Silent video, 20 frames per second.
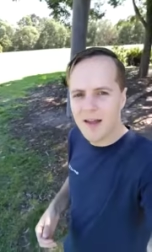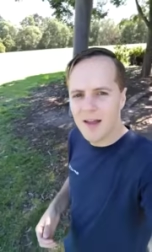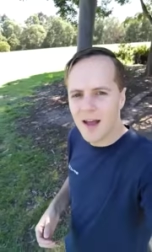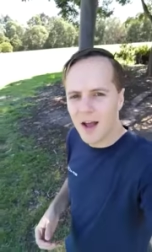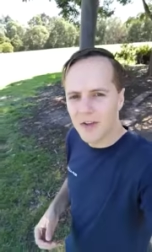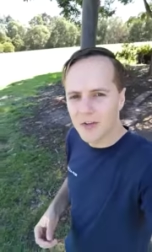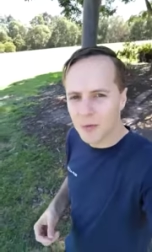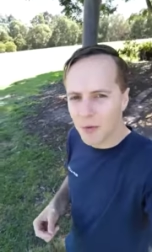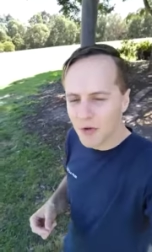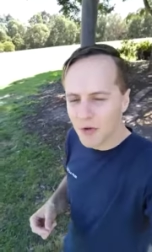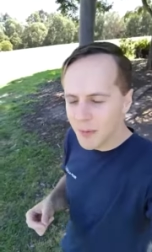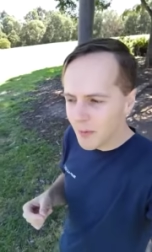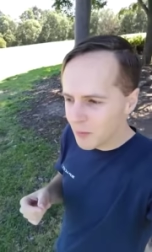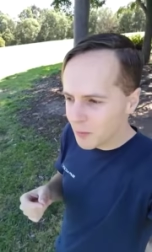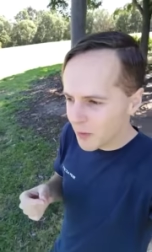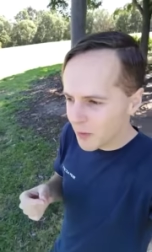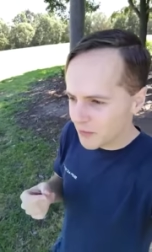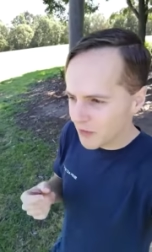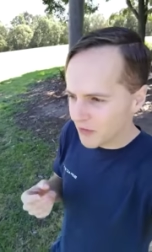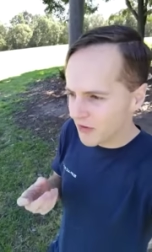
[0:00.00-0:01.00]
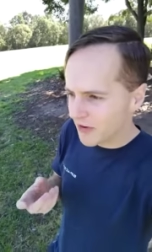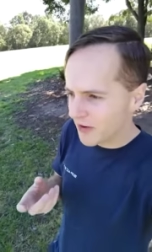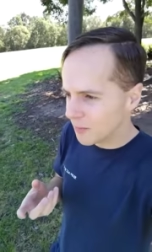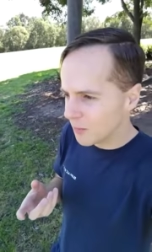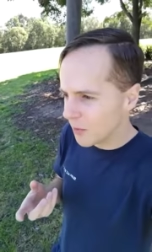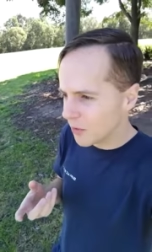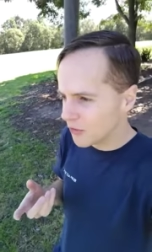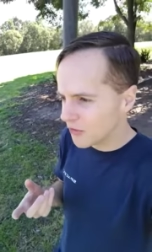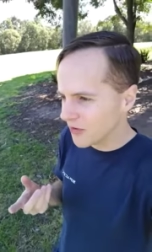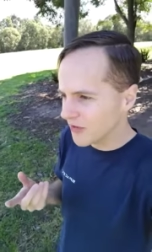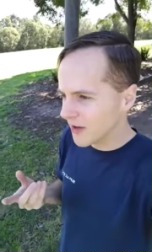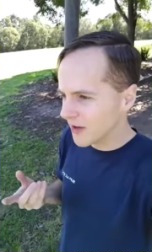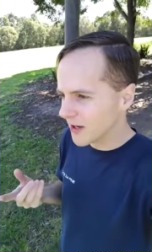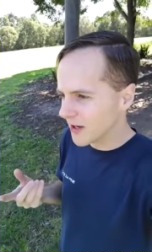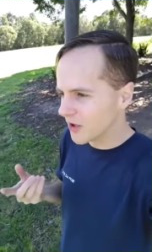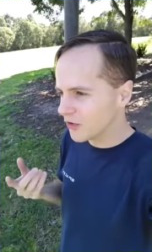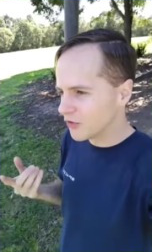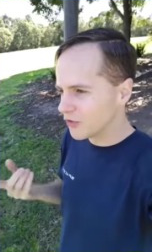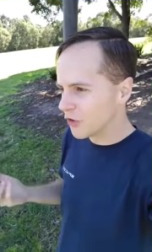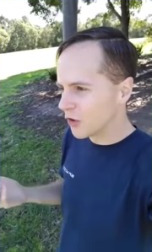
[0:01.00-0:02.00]
And so most people move up to Sydney mostly to get
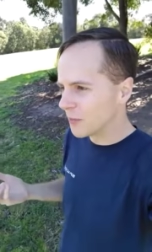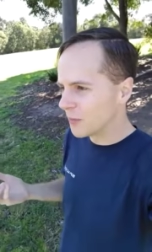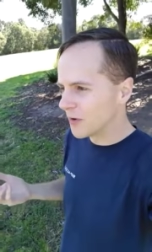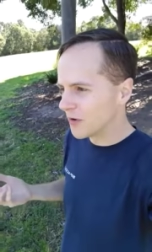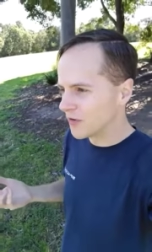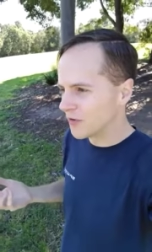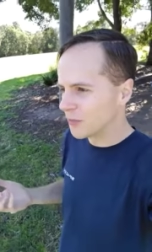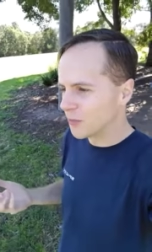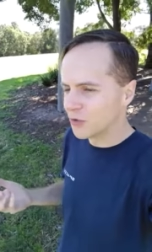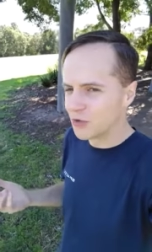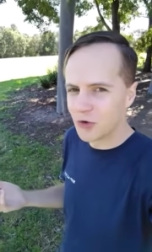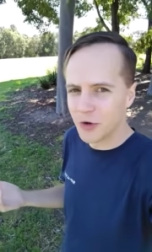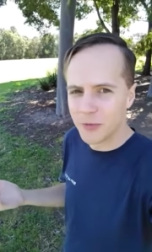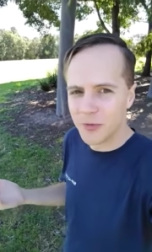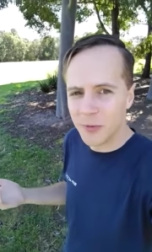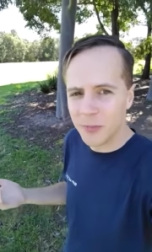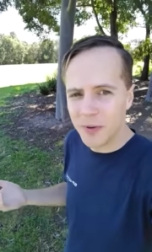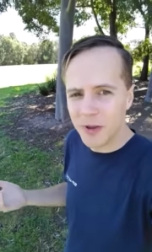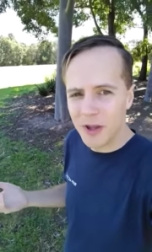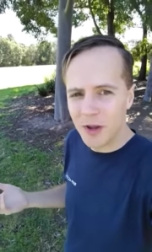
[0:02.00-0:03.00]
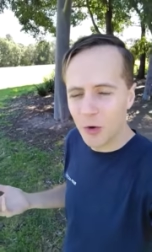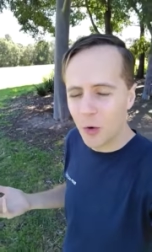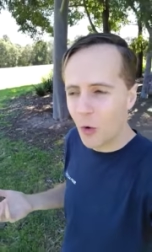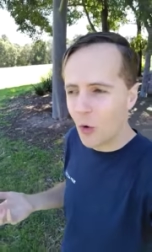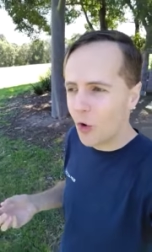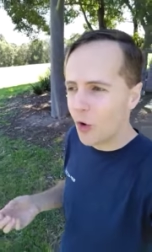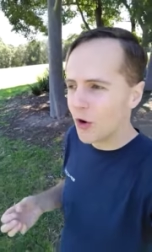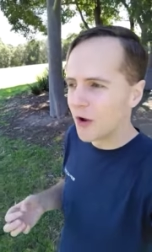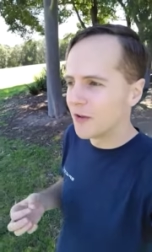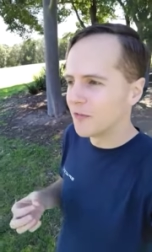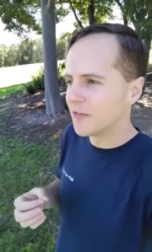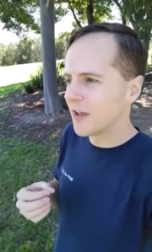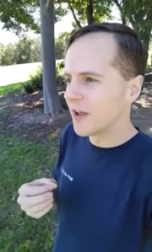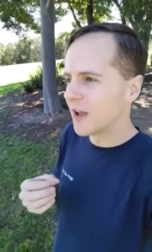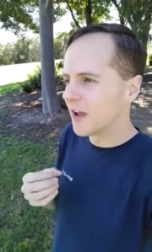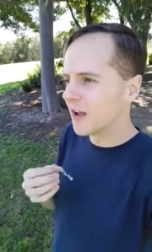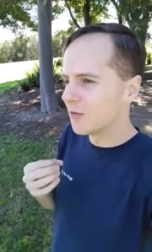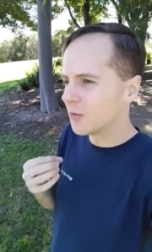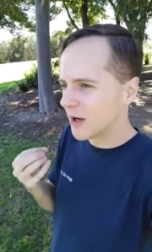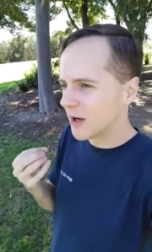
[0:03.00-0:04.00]
a job because there's more jobs up here, or if
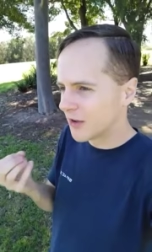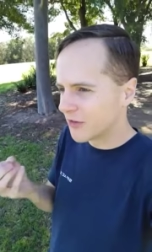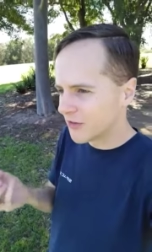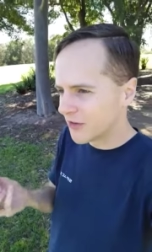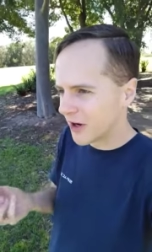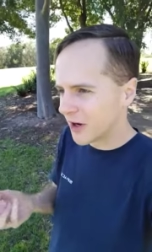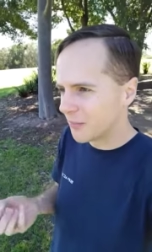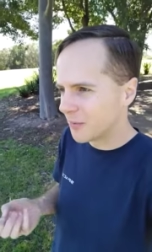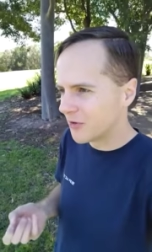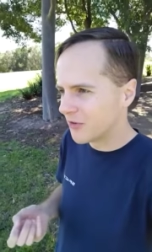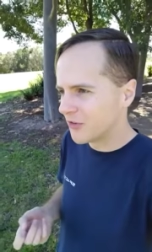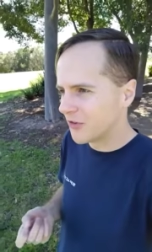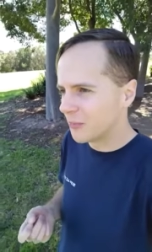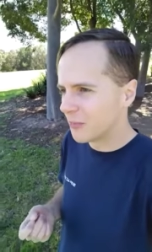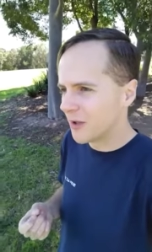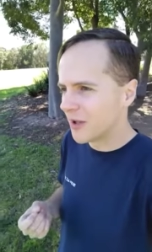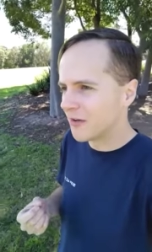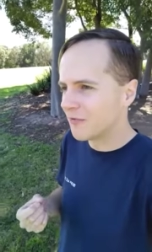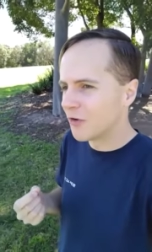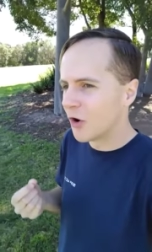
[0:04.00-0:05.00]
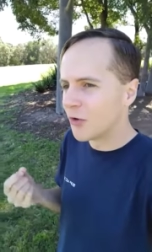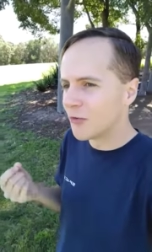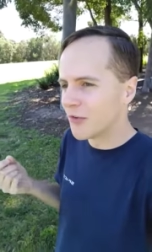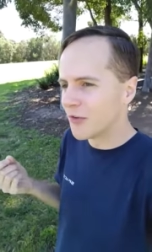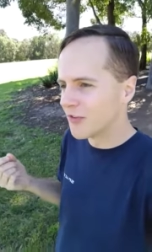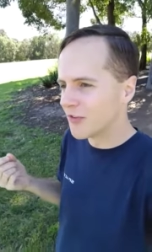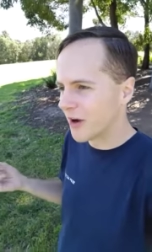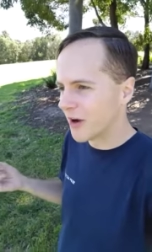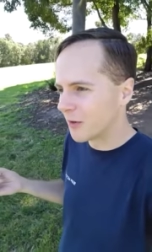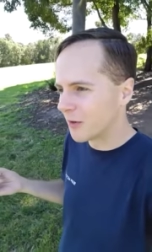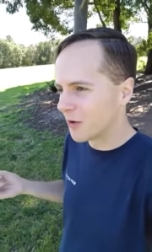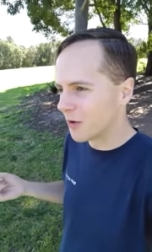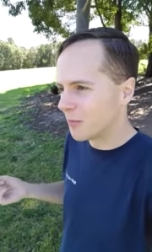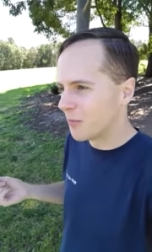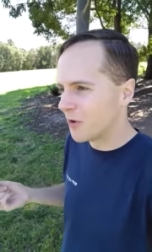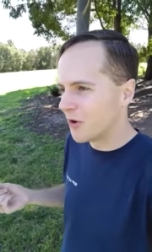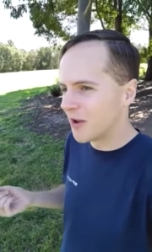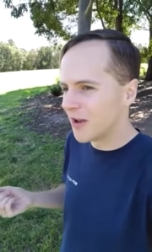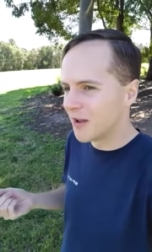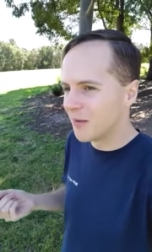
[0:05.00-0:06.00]
they're running a startup, is to be involved in the startup
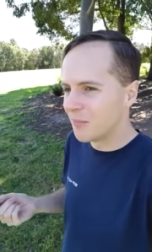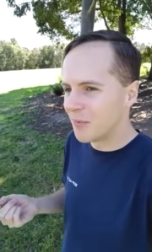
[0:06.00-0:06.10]
community.